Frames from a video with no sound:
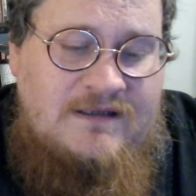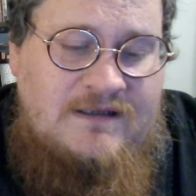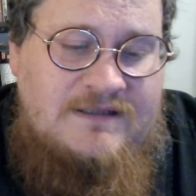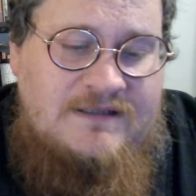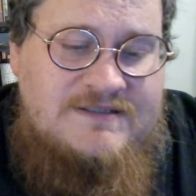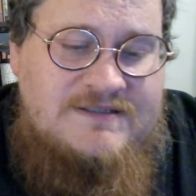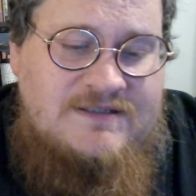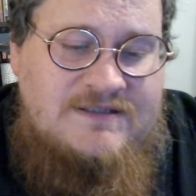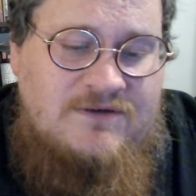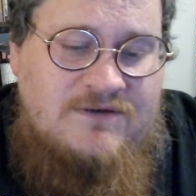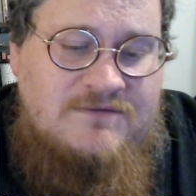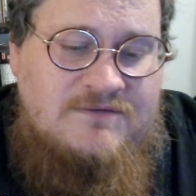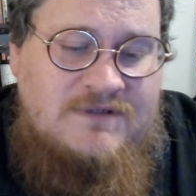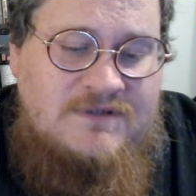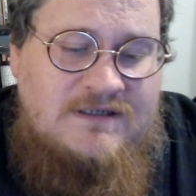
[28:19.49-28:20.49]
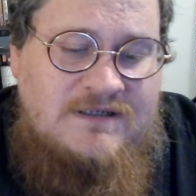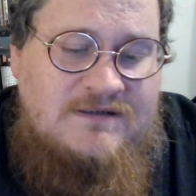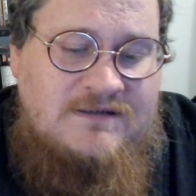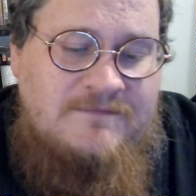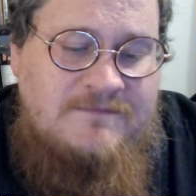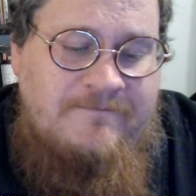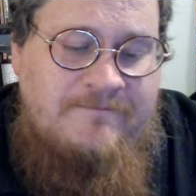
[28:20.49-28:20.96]
And
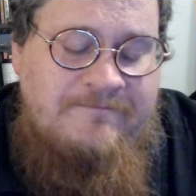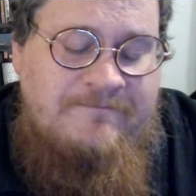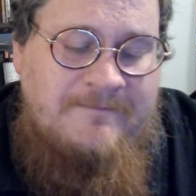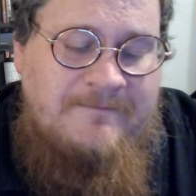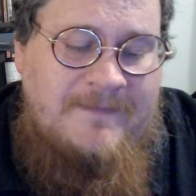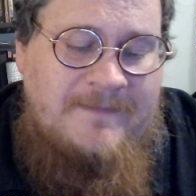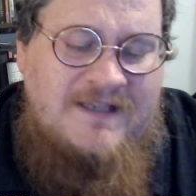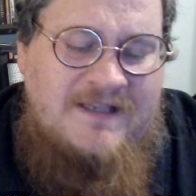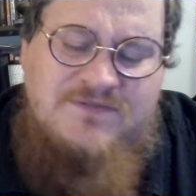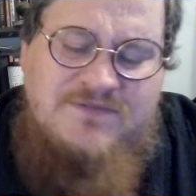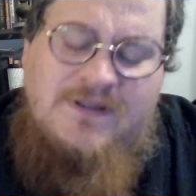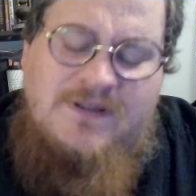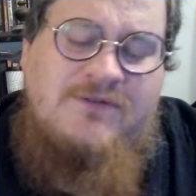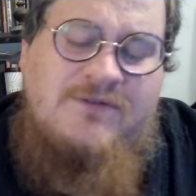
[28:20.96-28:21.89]
so it's really